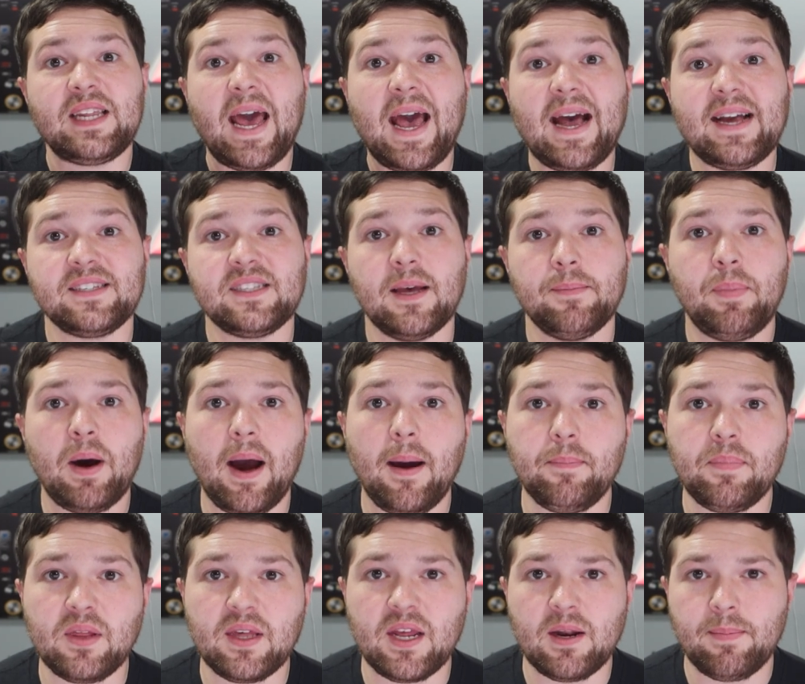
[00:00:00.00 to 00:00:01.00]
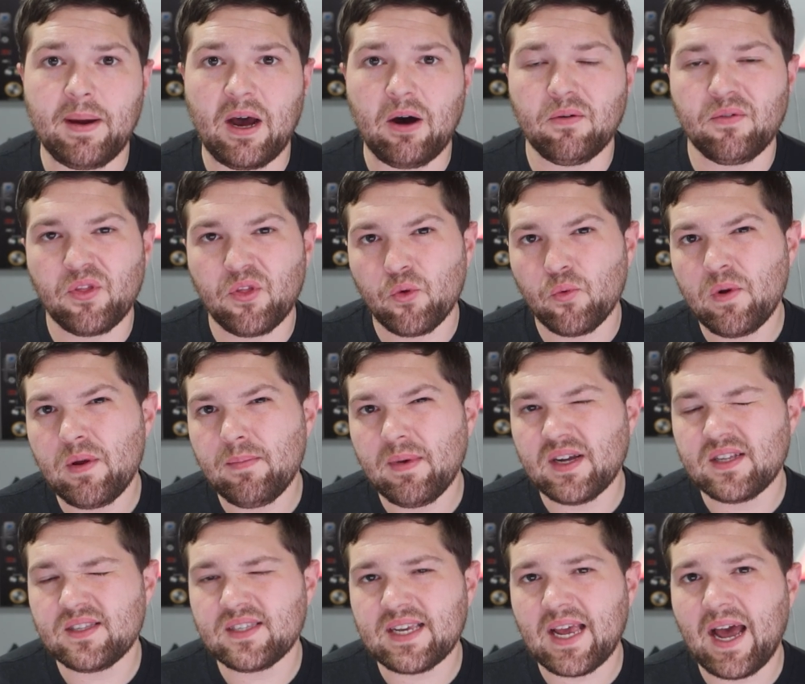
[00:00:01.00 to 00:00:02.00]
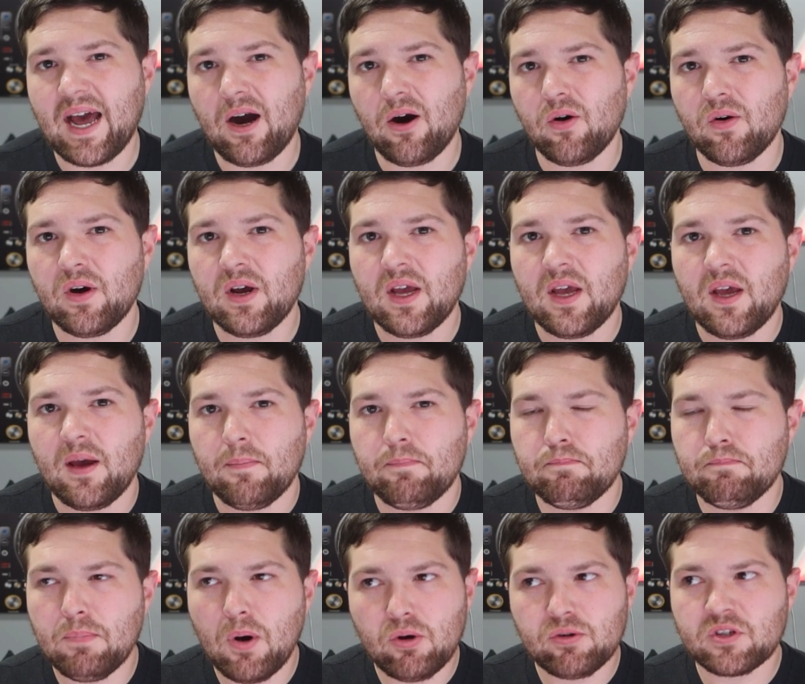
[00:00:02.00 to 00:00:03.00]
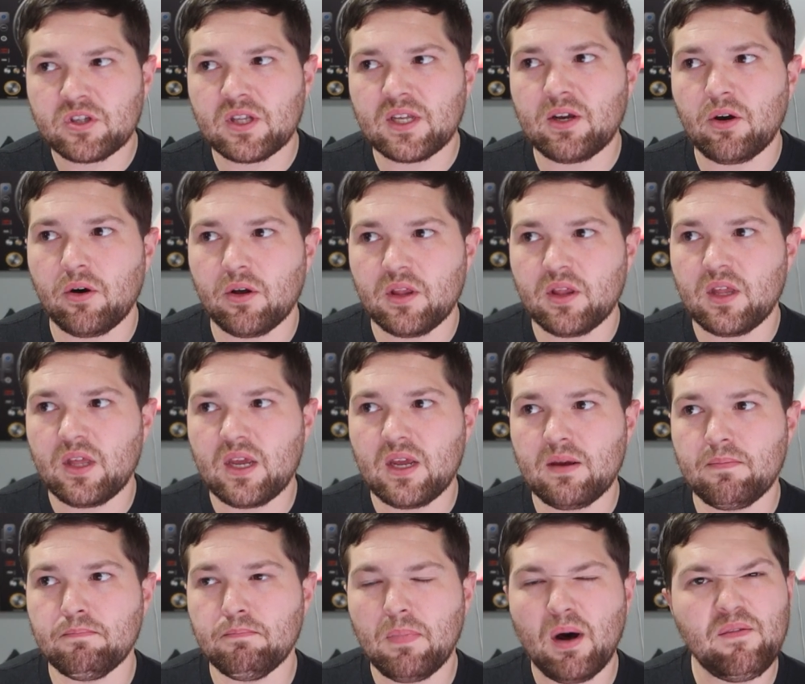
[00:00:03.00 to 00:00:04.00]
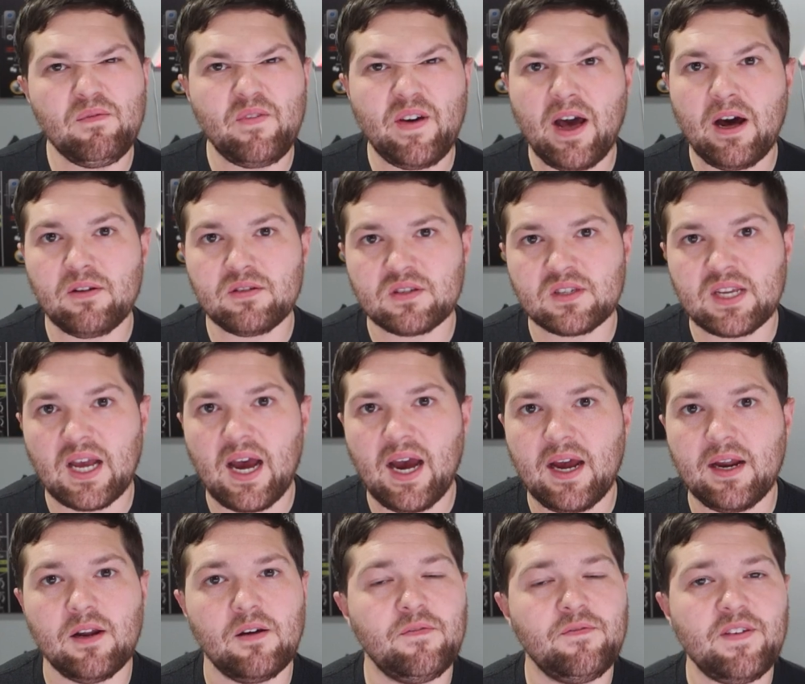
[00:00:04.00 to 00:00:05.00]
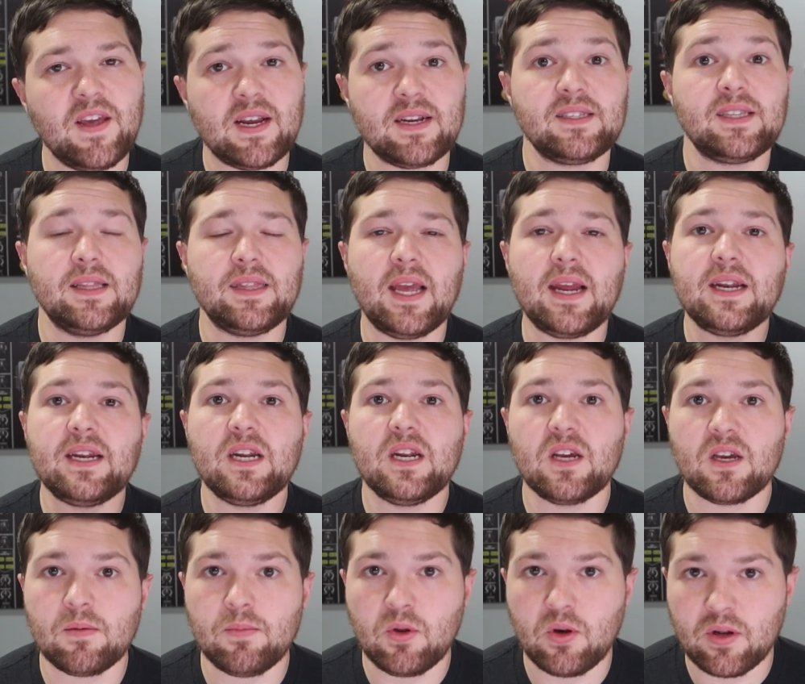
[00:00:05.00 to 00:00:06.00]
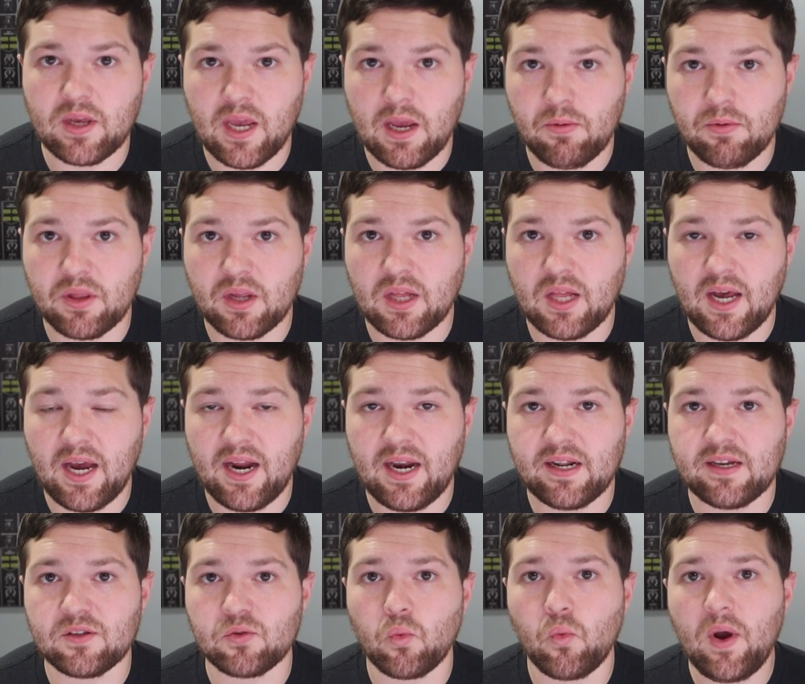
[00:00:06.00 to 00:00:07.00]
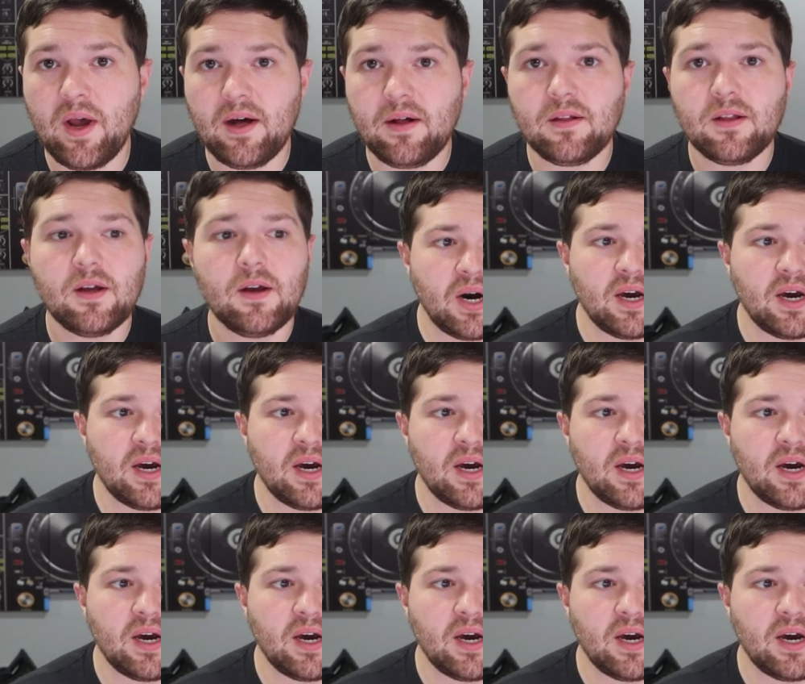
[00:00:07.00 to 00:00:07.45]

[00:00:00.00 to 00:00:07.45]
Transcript: tasks that populate about three months out, mostly on the month out side of things that they need to communicate with the client as well.